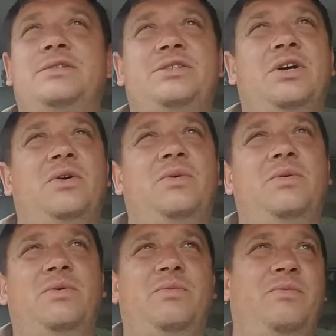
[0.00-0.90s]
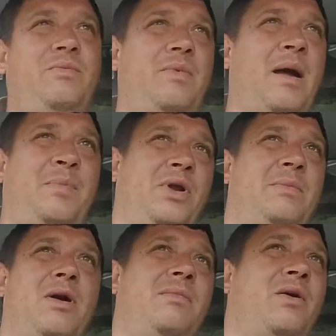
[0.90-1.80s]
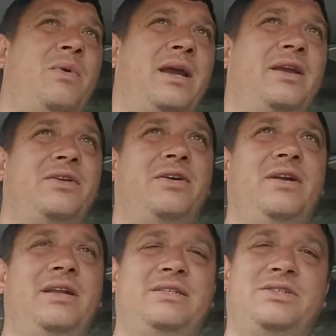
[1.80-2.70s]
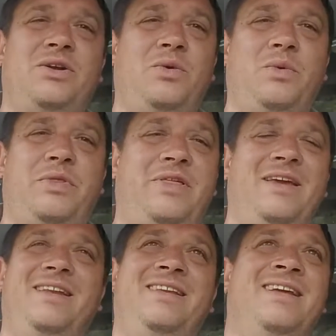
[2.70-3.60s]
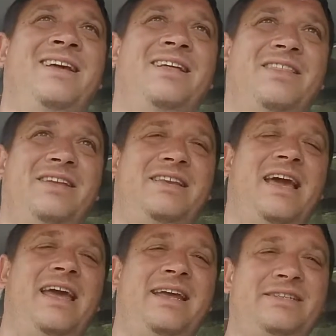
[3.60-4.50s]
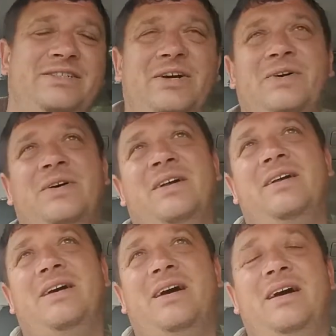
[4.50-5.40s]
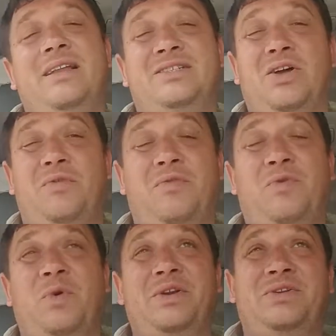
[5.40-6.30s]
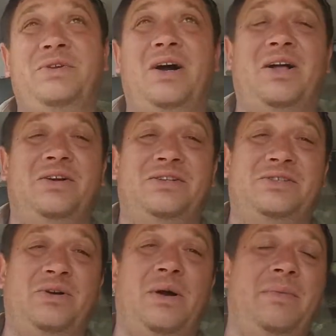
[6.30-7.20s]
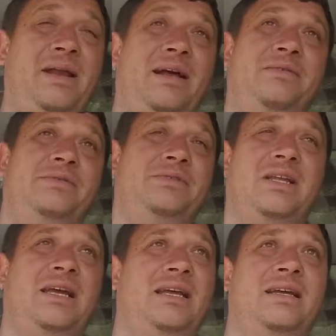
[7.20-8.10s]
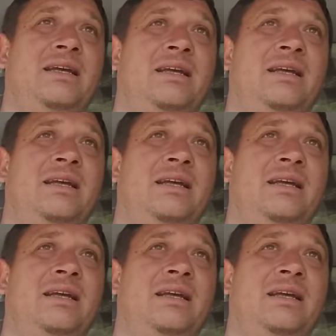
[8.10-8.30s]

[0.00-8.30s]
So I put them on my regular, and it sold within the day. So it sold for $42. So I mean, I was like,